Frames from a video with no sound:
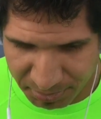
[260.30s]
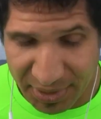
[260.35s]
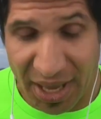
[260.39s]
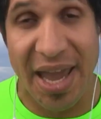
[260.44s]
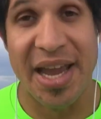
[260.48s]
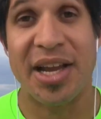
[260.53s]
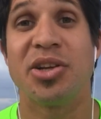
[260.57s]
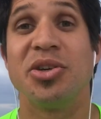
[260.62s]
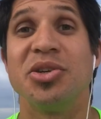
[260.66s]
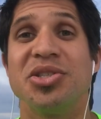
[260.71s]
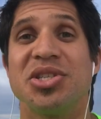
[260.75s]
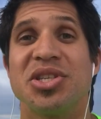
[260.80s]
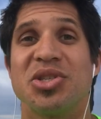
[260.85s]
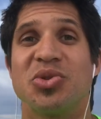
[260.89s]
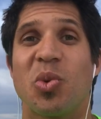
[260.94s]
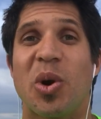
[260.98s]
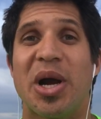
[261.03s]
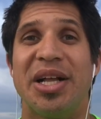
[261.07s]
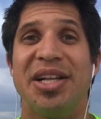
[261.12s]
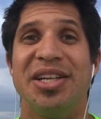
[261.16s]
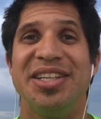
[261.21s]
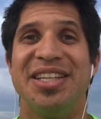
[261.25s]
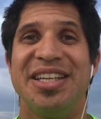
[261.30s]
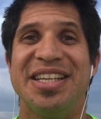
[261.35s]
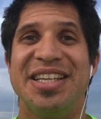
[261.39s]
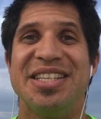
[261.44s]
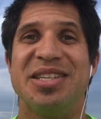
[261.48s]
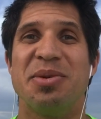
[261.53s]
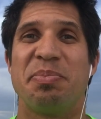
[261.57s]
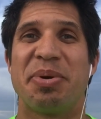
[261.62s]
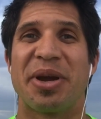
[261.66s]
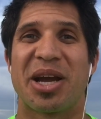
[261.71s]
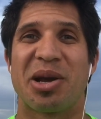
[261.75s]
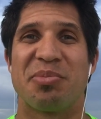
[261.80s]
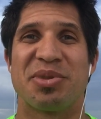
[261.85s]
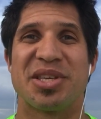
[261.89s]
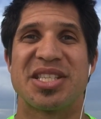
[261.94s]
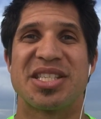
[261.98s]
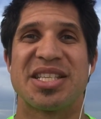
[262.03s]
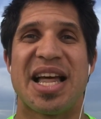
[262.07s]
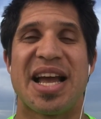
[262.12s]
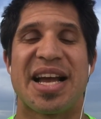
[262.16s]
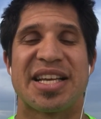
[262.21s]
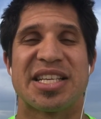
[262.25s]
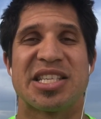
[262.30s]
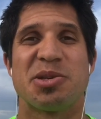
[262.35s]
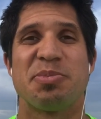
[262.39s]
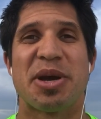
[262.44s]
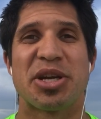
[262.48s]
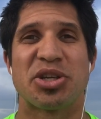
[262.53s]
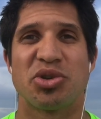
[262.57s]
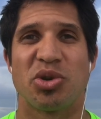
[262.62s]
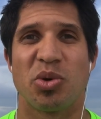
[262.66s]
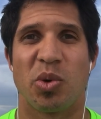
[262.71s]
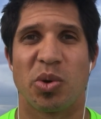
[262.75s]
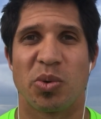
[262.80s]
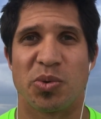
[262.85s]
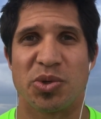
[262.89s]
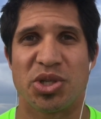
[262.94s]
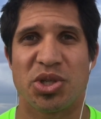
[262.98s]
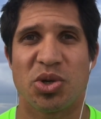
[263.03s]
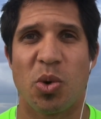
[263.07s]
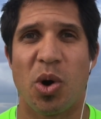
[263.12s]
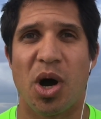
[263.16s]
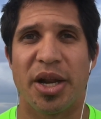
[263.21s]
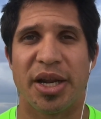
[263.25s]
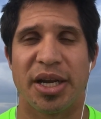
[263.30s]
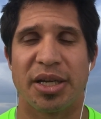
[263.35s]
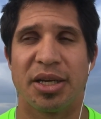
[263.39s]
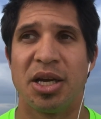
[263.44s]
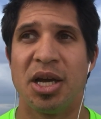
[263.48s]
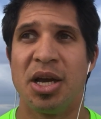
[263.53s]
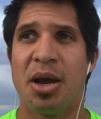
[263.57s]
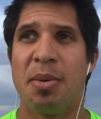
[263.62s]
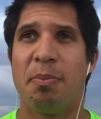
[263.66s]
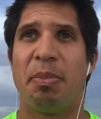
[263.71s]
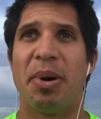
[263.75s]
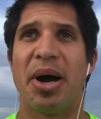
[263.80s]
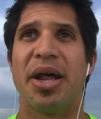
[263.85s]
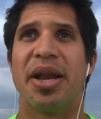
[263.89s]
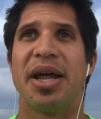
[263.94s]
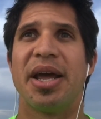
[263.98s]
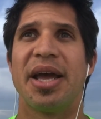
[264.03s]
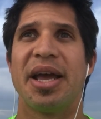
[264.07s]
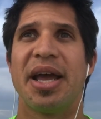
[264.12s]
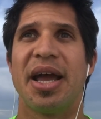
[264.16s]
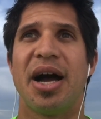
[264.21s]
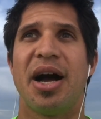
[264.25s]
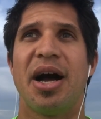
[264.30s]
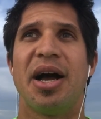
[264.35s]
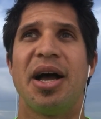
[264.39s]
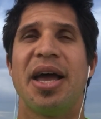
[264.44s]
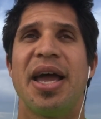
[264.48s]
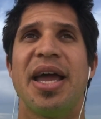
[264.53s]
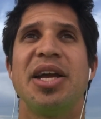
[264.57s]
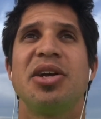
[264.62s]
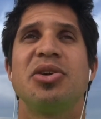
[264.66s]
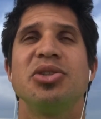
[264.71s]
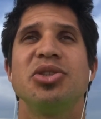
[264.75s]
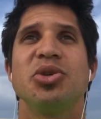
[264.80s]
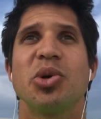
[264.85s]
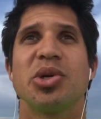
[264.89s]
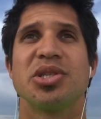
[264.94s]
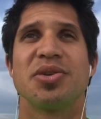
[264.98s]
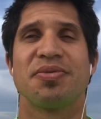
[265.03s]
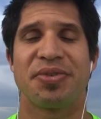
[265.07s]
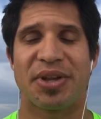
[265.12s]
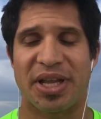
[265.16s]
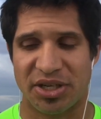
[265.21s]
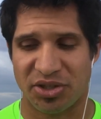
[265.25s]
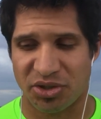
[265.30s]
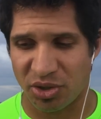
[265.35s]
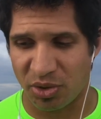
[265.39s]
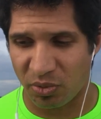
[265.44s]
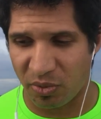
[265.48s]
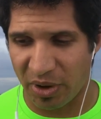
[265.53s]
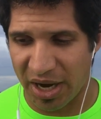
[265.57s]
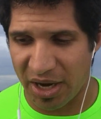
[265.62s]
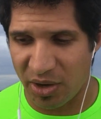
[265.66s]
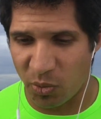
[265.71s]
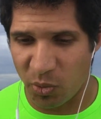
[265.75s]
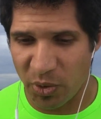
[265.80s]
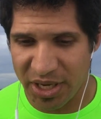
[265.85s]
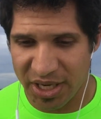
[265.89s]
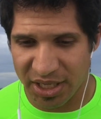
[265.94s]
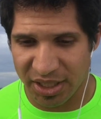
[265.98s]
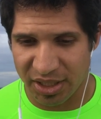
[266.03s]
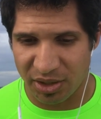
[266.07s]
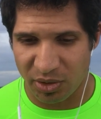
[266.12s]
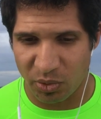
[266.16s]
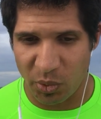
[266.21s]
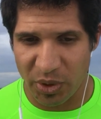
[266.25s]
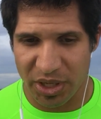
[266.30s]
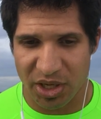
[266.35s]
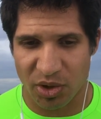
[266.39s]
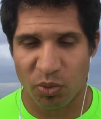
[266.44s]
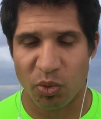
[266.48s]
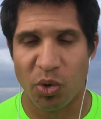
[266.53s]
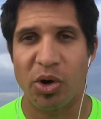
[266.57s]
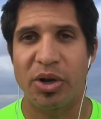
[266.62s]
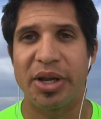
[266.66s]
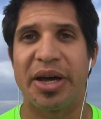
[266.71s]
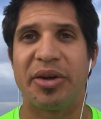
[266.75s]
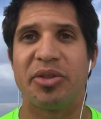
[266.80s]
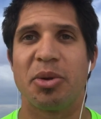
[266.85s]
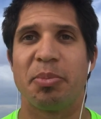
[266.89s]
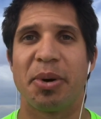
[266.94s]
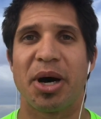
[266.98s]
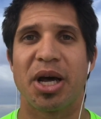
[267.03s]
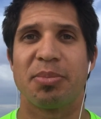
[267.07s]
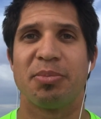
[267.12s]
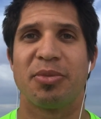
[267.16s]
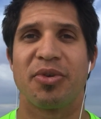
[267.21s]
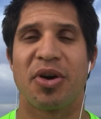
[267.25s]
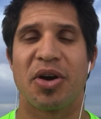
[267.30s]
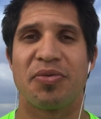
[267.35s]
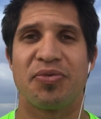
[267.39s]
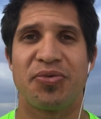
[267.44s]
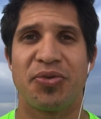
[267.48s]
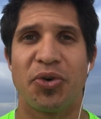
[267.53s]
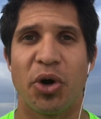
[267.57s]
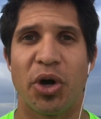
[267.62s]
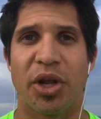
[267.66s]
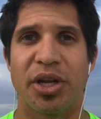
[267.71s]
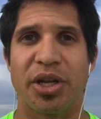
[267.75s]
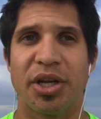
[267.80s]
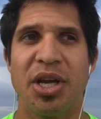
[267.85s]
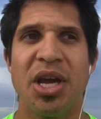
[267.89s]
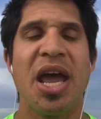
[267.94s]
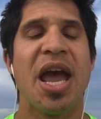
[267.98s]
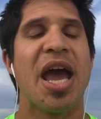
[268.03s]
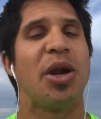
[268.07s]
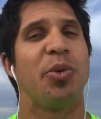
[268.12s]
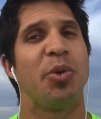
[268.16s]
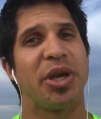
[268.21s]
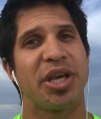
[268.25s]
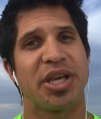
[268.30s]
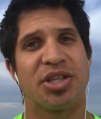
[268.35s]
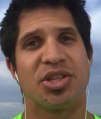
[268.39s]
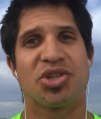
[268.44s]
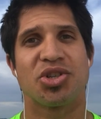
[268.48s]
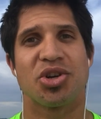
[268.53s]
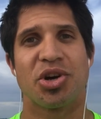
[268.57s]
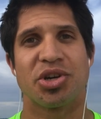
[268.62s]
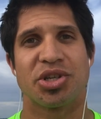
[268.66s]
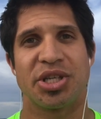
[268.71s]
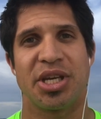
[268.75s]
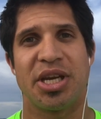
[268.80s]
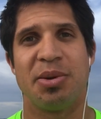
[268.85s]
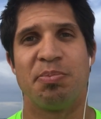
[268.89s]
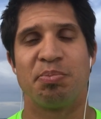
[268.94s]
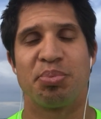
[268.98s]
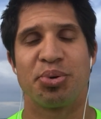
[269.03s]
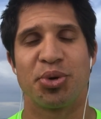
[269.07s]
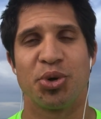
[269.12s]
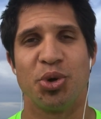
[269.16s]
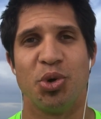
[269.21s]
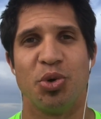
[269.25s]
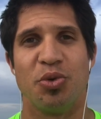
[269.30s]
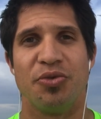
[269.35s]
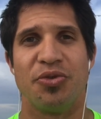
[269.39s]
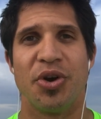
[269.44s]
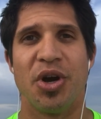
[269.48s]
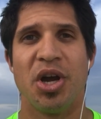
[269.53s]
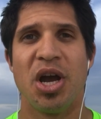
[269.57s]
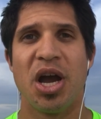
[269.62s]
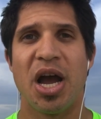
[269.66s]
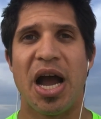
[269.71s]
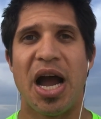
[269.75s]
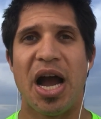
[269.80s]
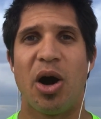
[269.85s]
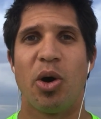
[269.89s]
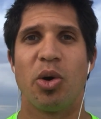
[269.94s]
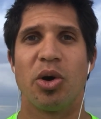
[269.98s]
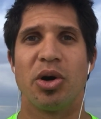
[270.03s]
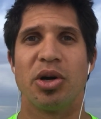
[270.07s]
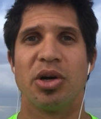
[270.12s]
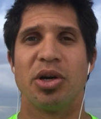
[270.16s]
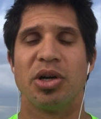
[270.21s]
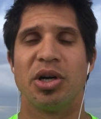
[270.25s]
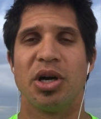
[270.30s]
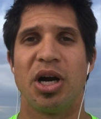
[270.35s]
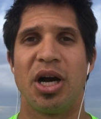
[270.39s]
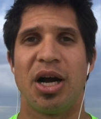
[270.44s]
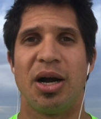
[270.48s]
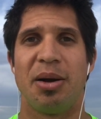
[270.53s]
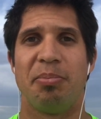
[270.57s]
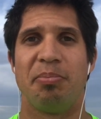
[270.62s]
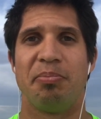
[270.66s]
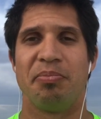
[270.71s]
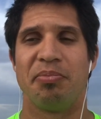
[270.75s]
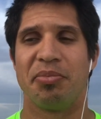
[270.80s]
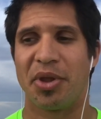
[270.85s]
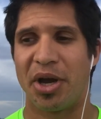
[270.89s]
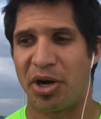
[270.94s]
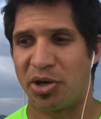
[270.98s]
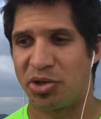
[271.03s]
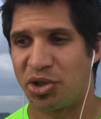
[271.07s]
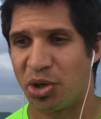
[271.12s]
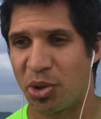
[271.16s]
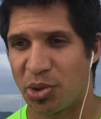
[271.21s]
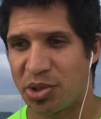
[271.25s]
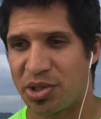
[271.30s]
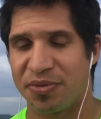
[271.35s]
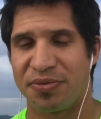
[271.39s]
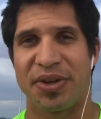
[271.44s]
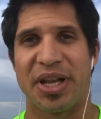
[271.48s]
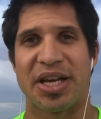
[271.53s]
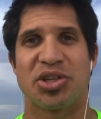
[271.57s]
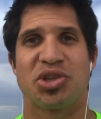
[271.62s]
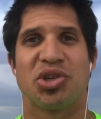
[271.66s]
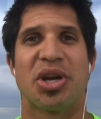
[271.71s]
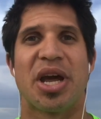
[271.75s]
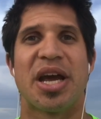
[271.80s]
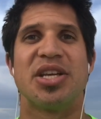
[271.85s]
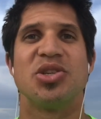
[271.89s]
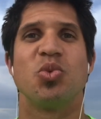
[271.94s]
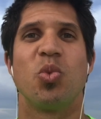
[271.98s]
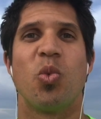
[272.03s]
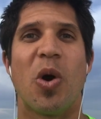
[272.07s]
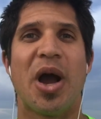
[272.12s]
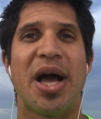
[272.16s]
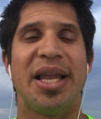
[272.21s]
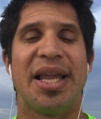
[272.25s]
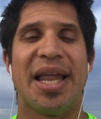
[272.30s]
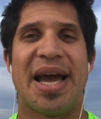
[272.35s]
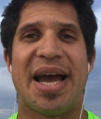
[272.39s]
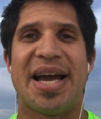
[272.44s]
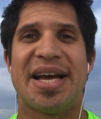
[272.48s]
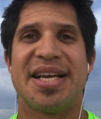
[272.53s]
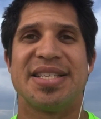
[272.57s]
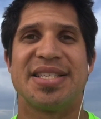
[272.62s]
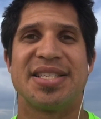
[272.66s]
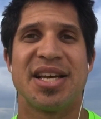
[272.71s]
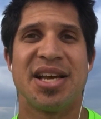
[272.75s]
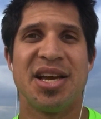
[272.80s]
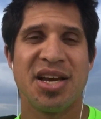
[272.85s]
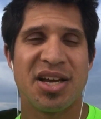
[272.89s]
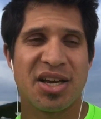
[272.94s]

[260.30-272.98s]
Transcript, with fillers: ankles as well need to pick up the slack, especially when we're squatting. But ankle dorsiflexion, right? We can roll out the bottom of our foot, and we can start to improve our dorsiflexion, as well as